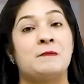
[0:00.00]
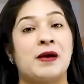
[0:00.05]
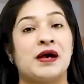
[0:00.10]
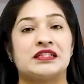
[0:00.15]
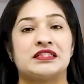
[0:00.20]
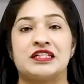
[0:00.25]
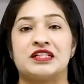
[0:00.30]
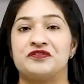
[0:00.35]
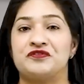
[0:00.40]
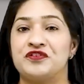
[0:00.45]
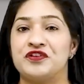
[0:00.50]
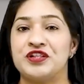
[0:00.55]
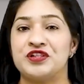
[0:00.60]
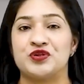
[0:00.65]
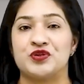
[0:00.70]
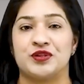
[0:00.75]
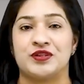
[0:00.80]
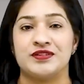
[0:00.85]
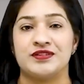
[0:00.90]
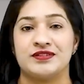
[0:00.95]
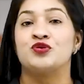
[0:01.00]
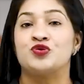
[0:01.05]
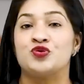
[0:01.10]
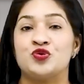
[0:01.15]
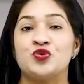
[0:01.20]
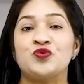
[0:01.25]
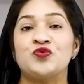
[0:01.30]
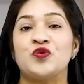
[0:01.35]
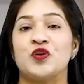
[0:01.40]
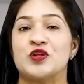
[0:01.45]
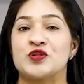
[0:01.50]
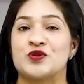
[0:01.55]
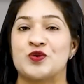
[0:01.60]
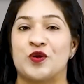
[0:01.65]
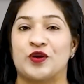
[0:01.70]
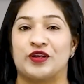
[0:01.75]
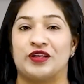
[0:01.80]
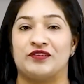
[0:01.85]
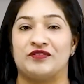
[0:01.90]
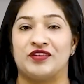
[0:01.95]
matching features, true, false,
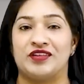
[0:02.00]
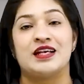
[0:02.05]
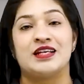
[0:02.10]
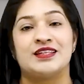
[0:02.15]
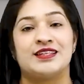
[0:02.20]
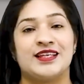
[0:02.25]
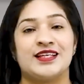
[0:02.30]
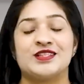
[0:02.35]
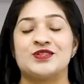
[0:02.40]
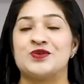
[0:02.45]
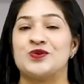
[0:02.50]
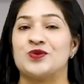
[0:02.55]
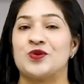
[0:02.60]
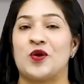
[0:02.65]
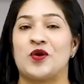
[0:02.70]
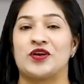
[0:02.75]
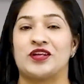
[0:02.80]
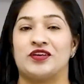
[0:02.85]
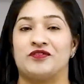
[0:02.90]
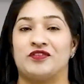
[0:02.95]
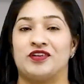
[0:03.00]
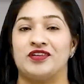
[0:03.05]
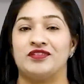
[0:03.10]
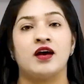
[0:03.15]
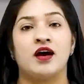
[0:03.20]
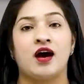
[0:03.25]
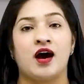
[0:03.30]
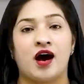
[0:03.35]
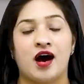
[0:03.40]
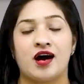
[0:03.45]
not given, yes, no, not given,